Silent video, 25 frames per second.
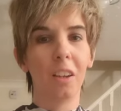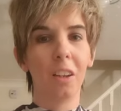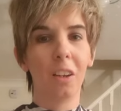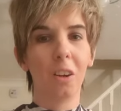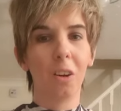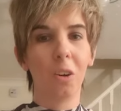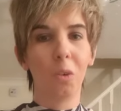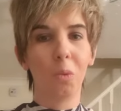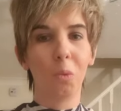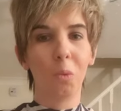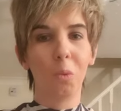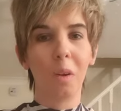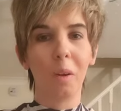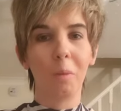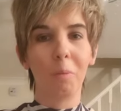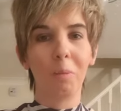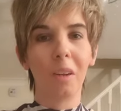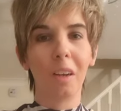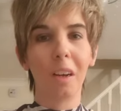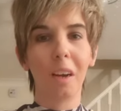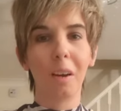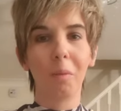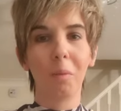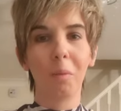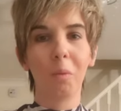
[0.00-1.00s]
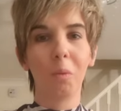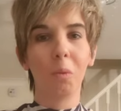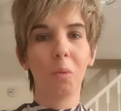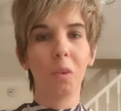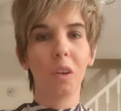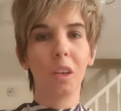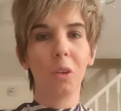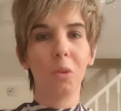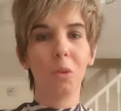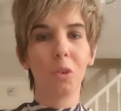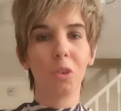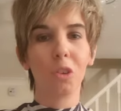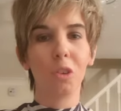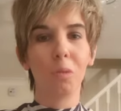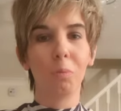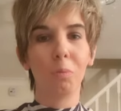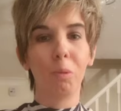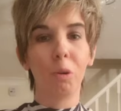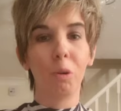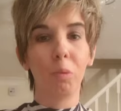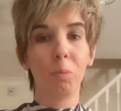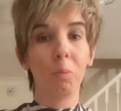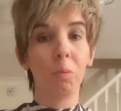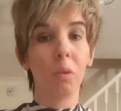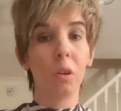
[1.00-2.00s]
on webcam when he was a
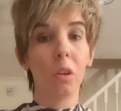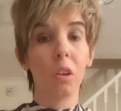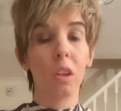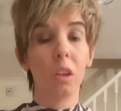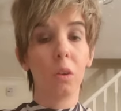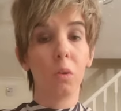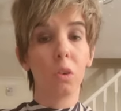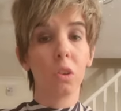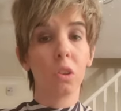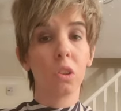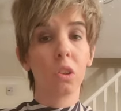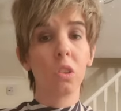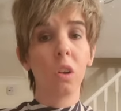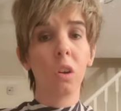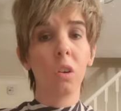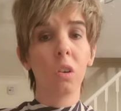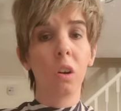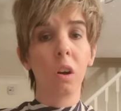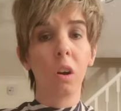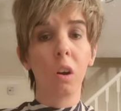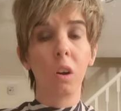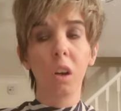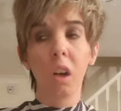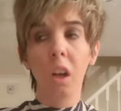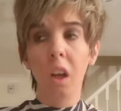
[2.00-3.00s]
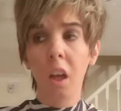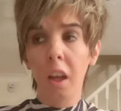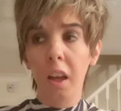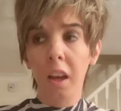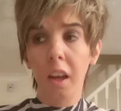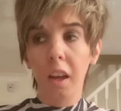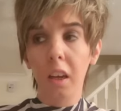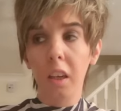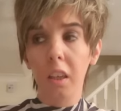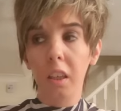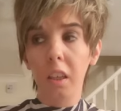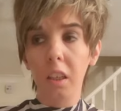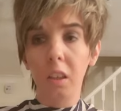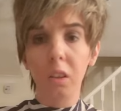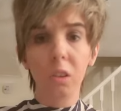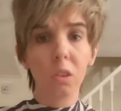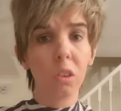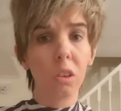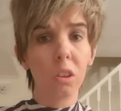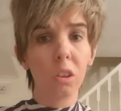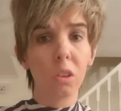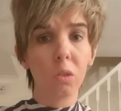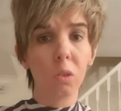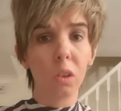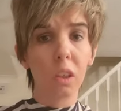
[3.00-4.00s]
pup, and he was sock on and he
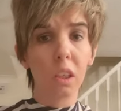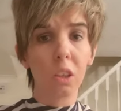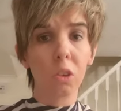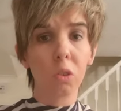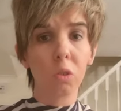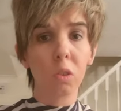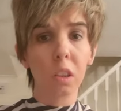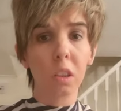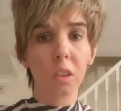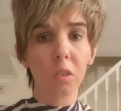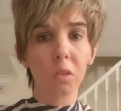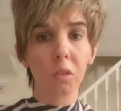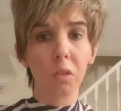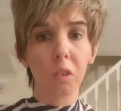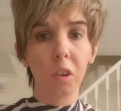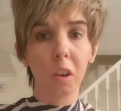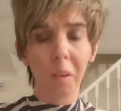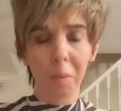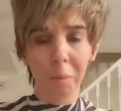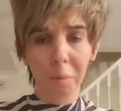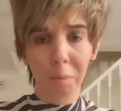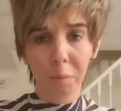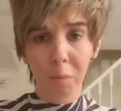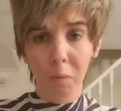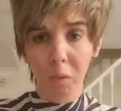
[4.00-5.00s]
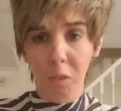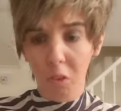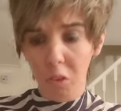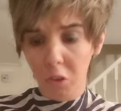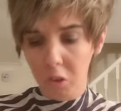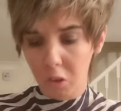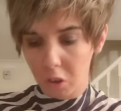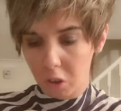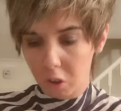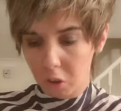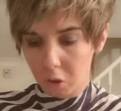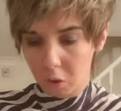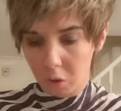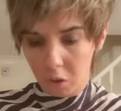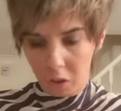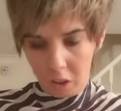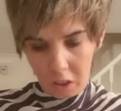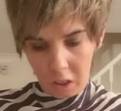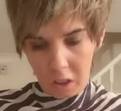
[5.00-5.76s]
couldn't do any tricks for her. So